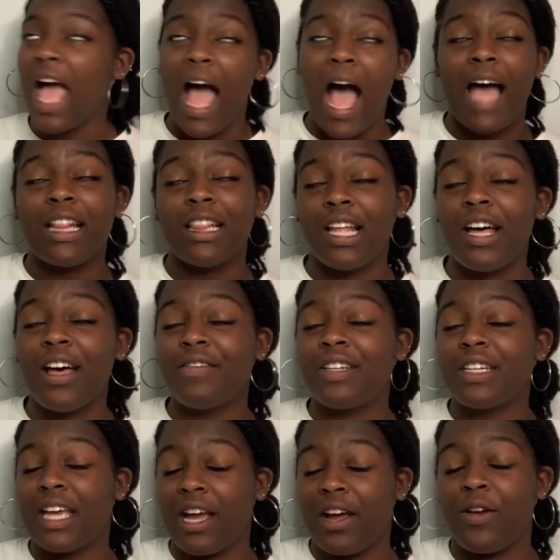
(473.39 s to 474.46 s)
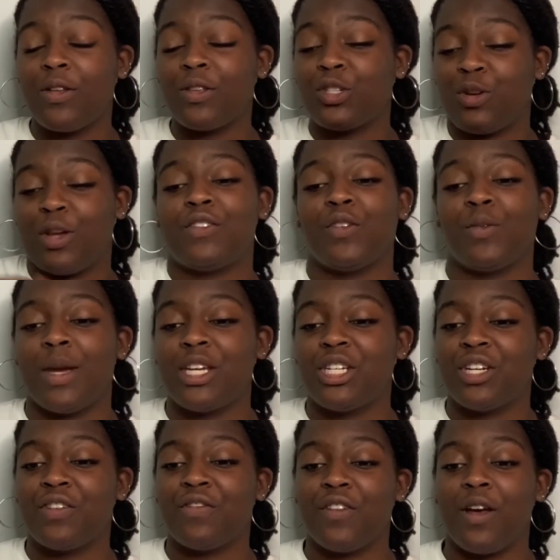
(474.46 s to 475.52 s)
I loved Carol's
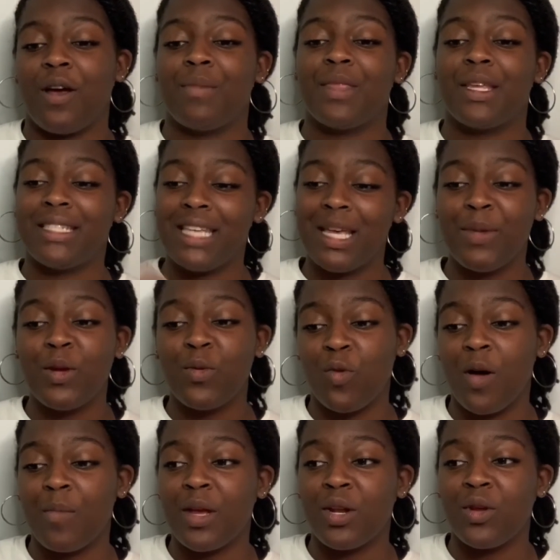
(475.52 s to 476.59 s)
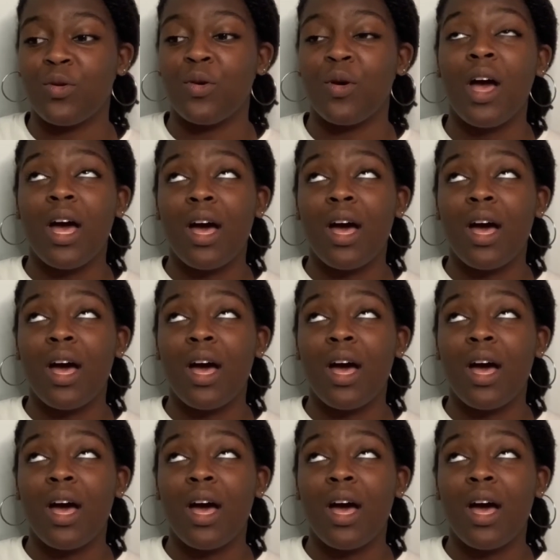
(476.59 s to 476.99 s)
transformation from the timid woman who